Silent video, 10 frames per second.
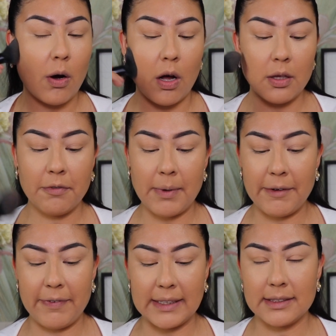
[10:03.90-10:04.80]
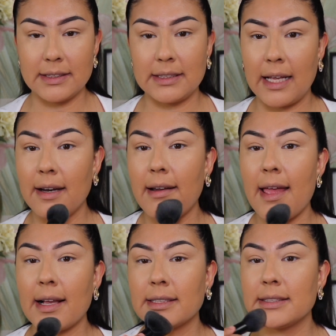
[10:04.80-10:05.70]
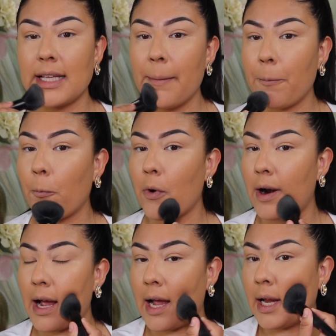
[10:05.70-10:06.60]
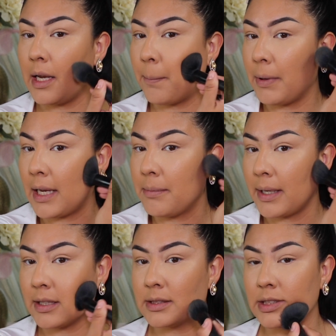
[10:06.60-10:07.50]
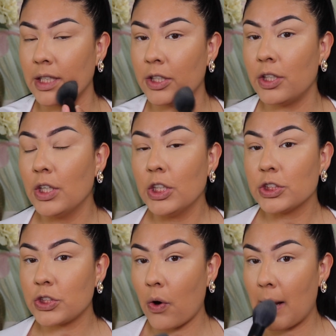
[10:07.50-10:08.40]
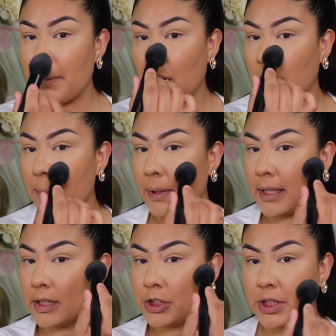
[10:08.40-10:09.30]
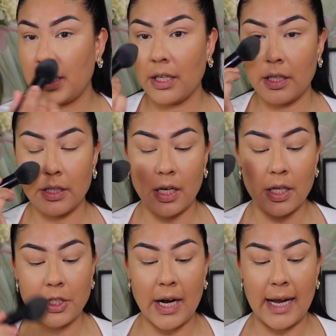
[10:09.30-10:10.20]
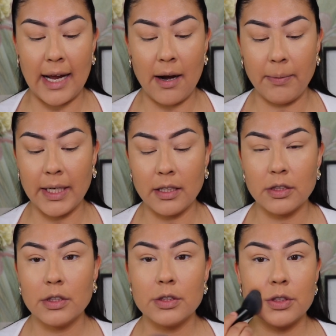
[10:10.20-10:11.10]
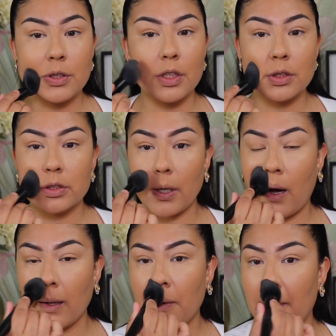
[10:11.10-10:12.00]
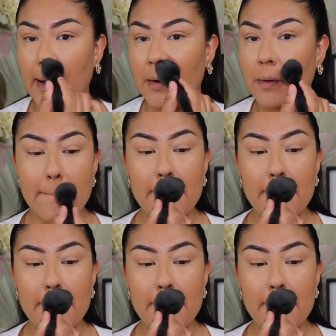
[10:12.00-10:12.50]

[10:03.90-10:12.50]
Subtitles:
all of my face to set it except where I applied my concealer. So I'm not gonna apply this shade in the under eye area, just all around.